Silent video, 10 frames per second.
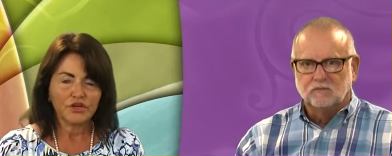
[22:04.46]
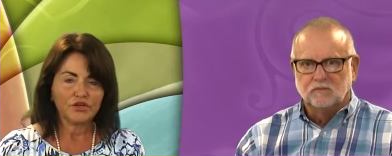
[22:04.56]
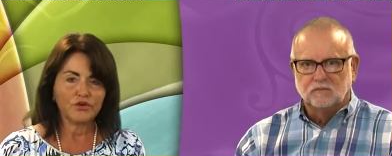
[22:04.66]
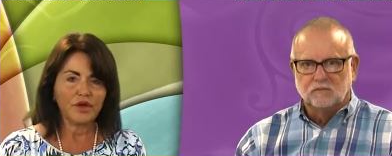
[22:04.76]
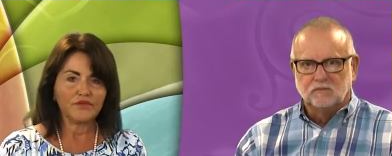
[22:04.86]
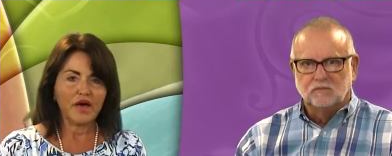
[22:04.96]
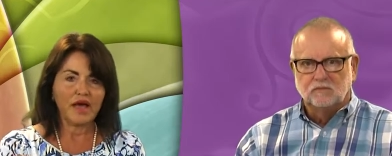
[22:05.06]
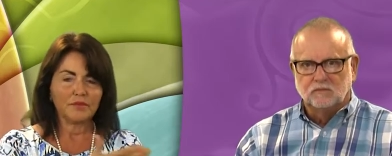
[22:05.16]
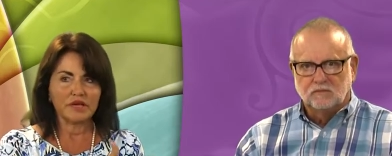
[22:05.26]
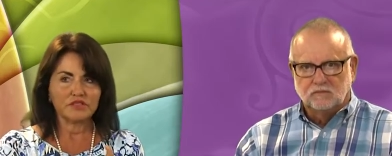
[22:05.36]
Speaker 1: you have
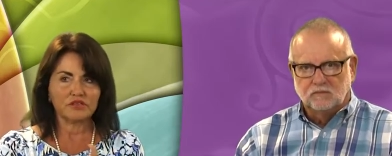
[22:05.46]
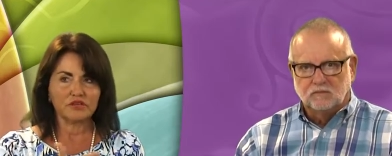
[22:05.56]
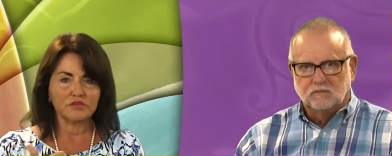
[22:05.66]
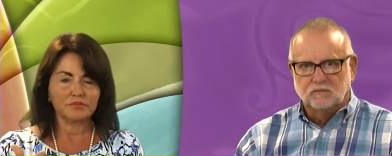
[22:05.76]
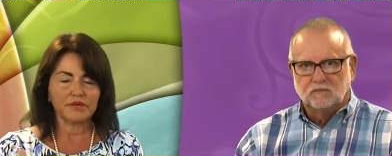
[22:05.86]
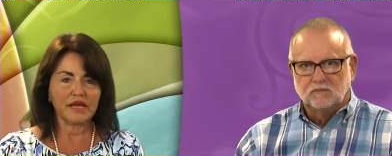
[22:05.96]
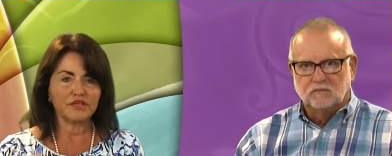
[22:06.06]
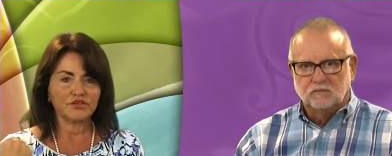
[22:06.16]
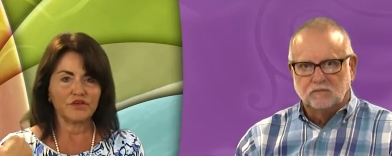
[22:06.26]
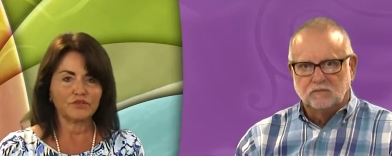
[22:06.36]
high muscle
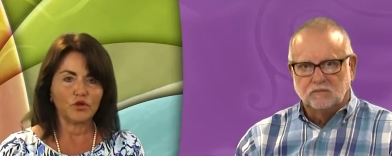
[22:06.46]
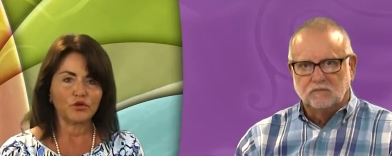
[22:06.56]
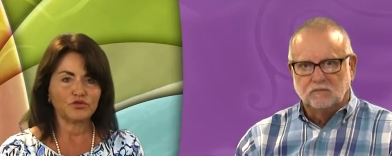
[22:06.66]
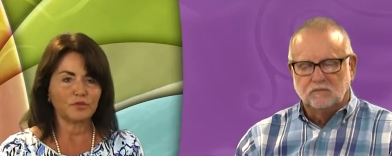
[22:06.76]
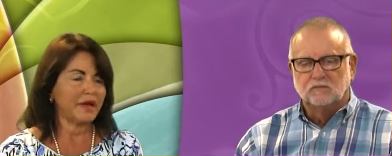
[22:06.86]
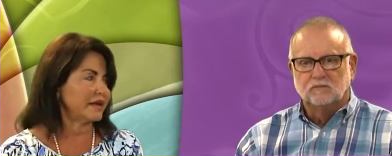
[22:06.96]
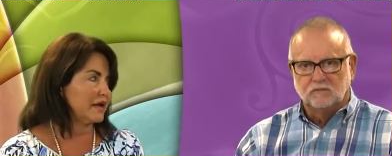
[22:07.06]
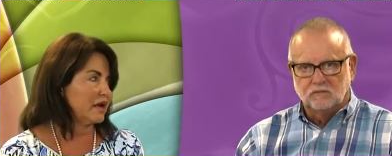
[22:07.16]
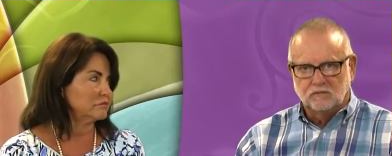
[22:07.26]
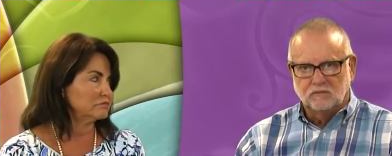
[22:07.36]
because you have to hold your
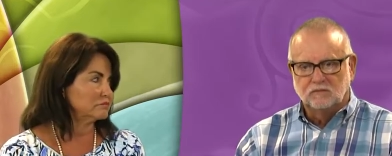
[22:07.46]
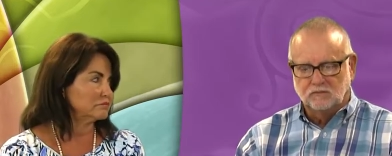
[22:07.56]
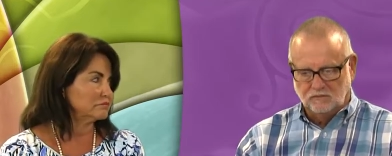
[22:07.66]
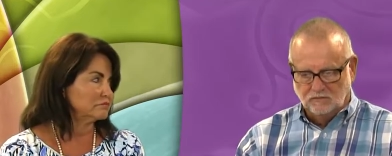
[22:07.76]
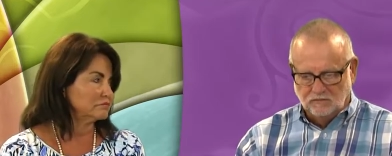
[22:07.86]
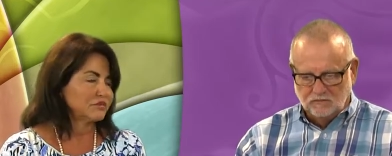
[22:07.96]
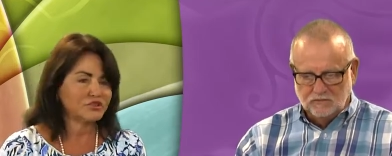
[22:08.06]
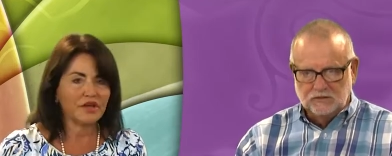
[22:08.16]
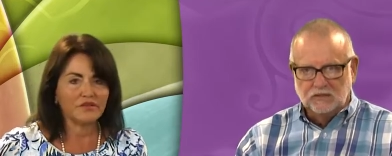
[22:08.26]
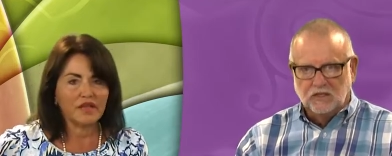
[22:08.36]
body up. Mm-hmm.
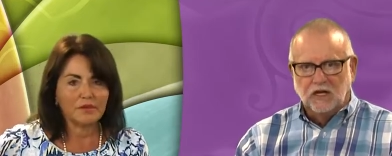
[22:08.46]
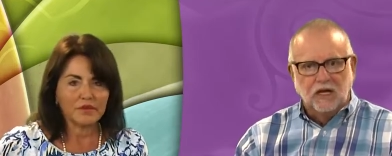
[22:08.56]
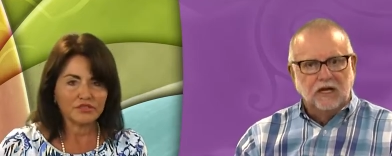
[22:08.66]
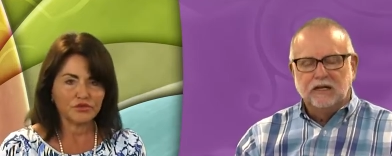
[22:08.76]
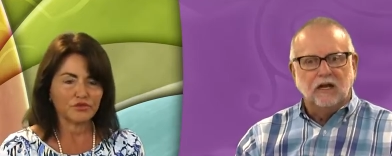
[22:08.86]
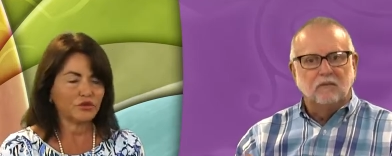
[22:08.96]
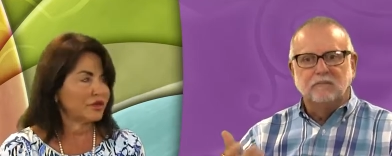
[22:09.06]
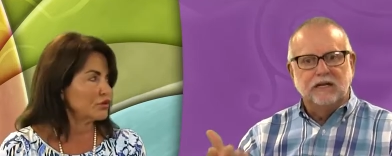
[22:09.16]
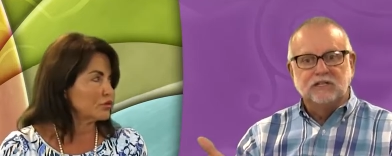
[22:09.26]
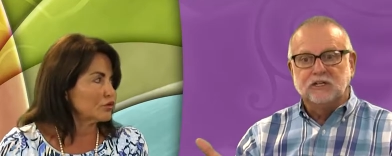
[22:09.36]
So you have a lot of muscle. Yeah,
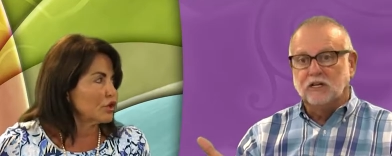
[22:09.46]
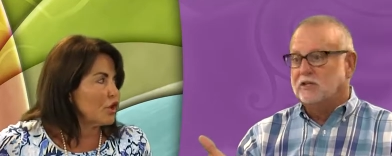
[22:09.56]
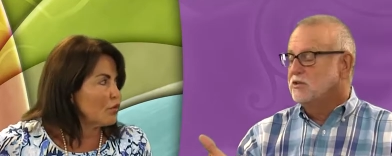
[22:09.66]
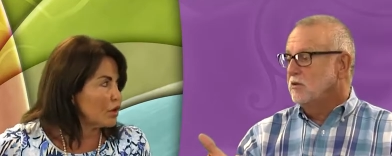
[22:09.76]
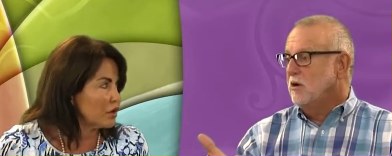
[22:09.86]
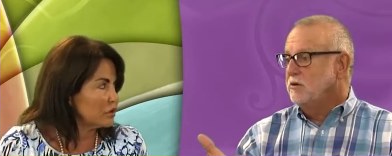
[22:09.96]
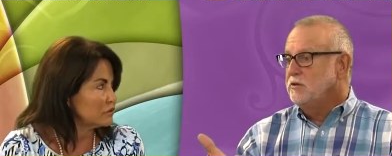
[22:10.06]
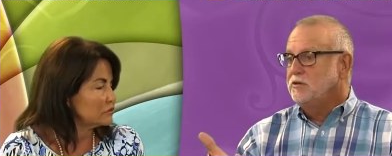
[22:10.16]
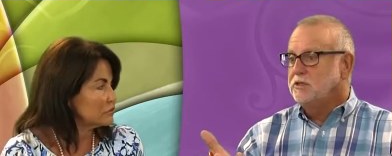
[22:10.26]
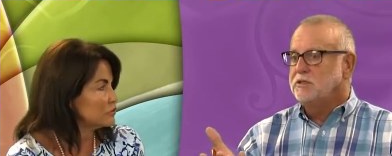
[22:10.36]
amazingly strong.
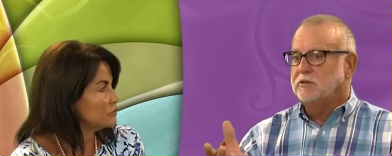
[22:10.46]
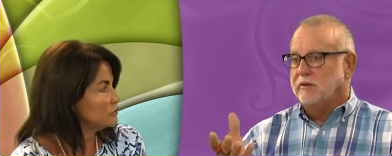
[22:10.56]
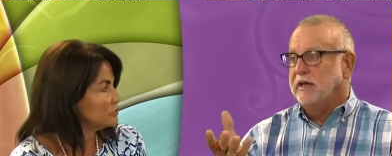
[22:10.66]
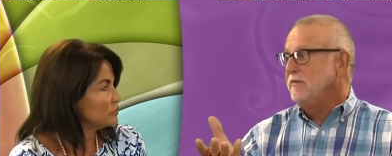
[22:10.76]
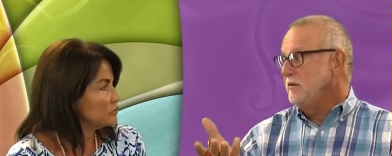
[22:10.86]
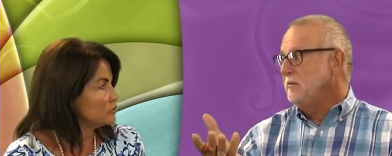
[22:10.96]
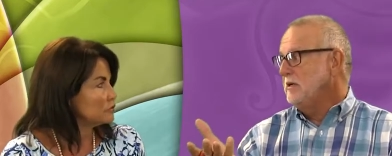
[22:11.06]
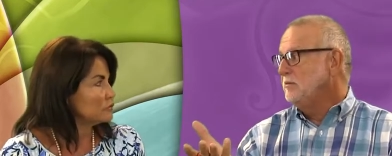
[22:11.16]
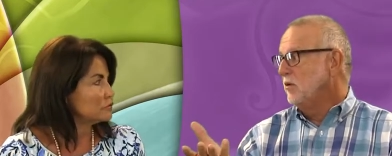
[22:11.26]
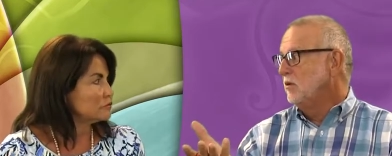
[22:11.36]
Speaker 2: You see some heavy
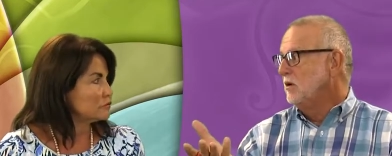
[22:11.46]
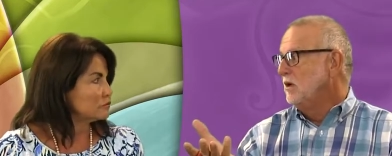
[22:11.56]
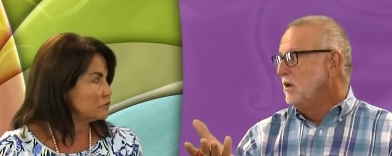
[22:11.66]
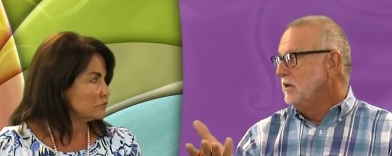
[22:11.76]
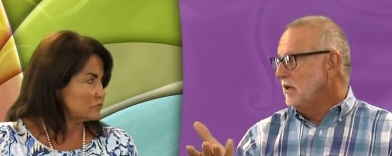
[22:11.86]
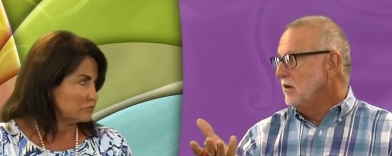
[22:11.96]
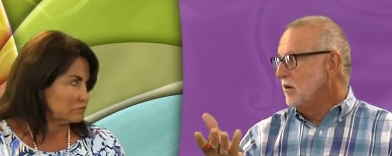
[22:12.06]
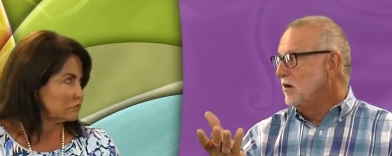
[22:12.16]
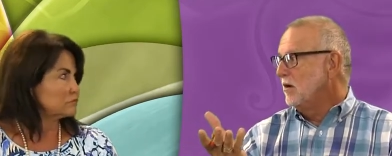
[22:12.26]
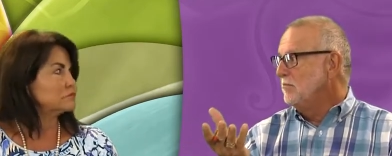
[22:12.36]
people that
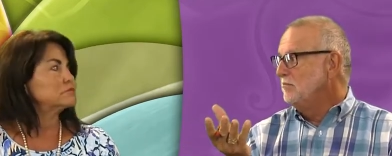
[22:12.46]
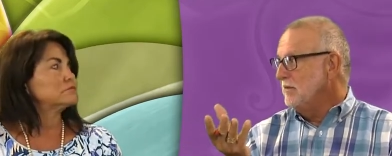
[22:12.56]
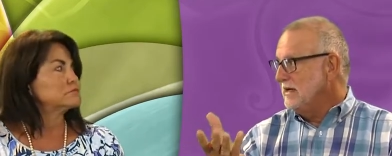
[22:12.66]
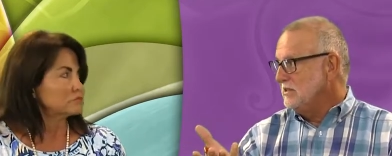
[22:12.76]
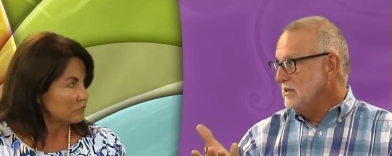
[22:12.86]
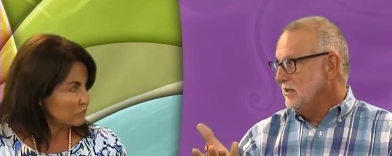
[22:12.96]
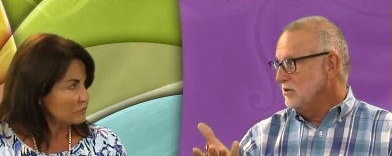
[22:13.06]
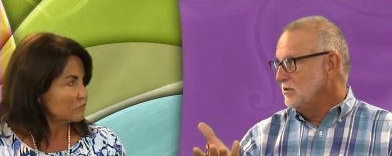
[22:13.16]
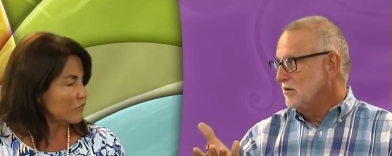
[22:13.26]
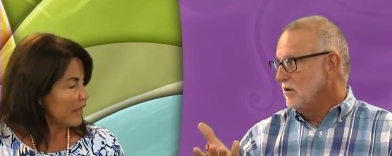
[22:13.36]
are
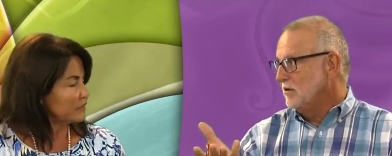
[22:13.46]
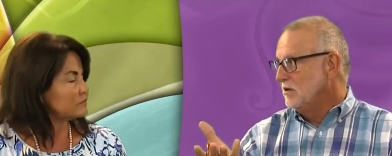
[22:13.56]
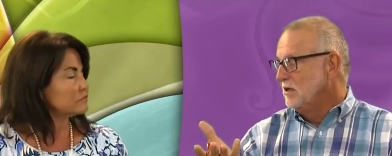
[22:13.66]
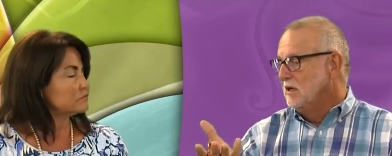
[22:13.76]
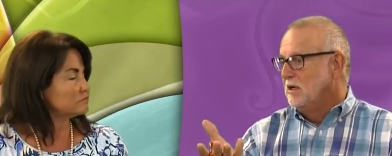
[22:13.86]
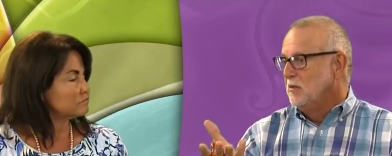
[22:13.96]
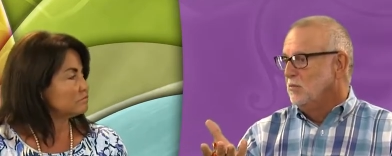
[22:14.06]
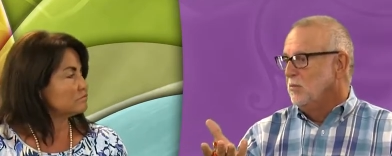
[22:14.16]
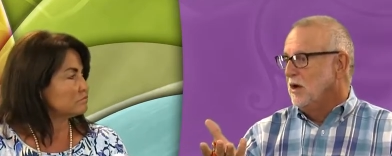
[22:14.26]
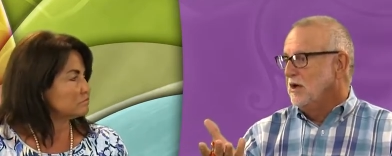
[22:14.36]
amazingly strong, right.
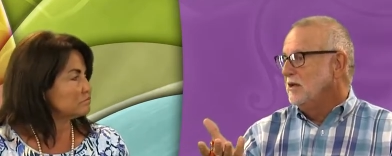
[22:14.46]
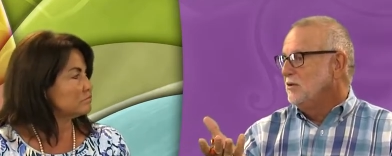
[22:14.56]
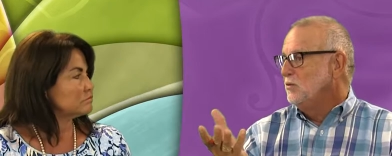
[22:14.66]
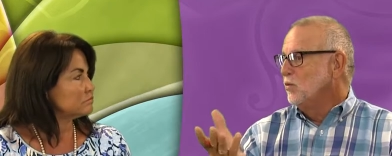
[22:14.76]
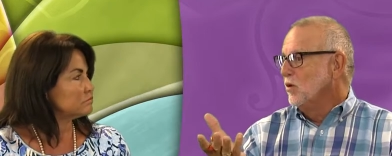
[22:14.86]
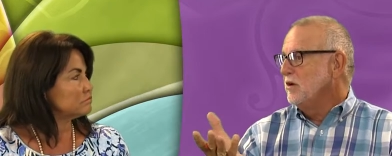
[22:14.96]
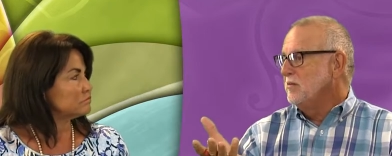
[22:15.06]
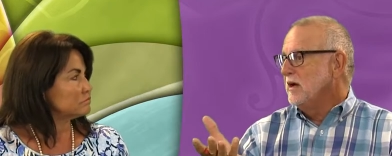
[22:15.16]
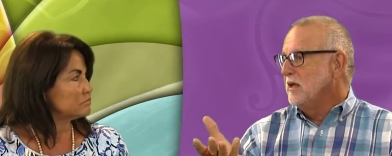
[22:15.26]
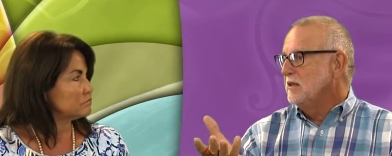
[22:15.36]
but you worry
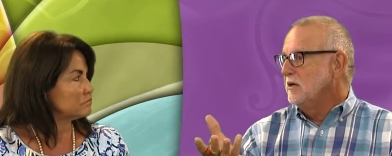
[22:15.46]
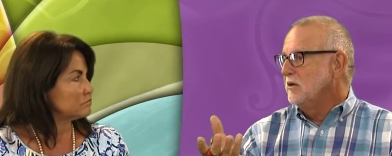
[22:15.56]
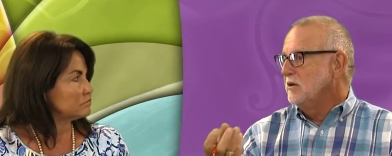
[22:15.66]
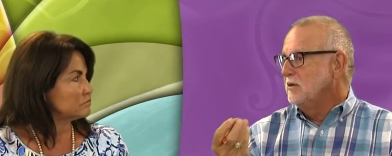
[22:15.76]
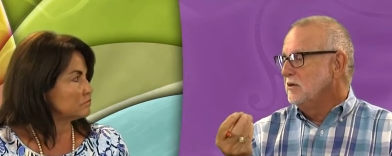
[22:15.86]
about their